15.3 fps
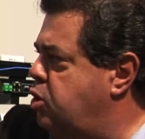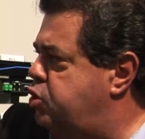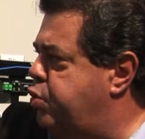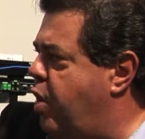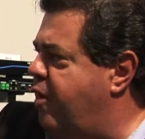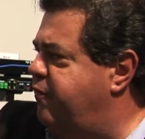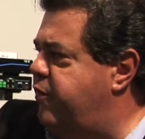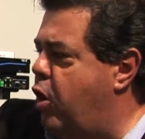
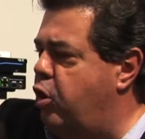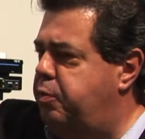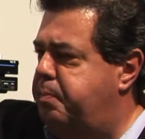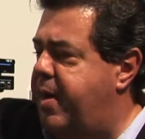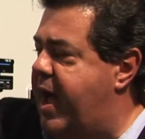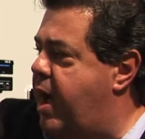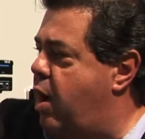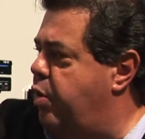12-volt
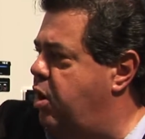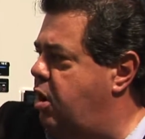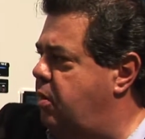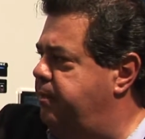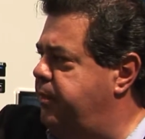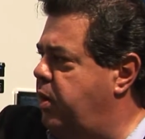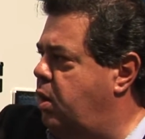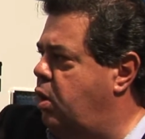power,
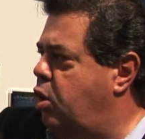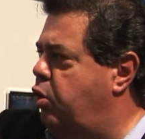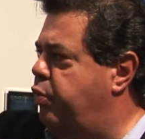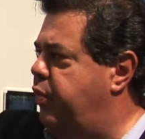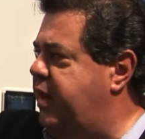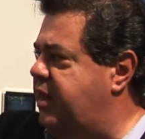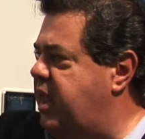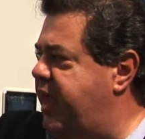
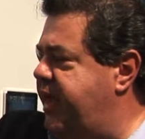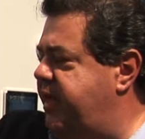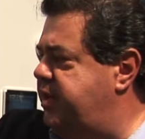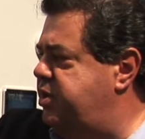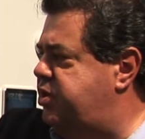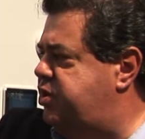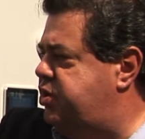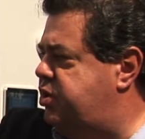
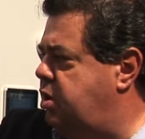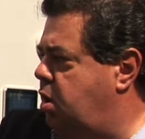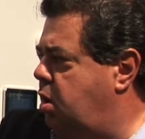relays,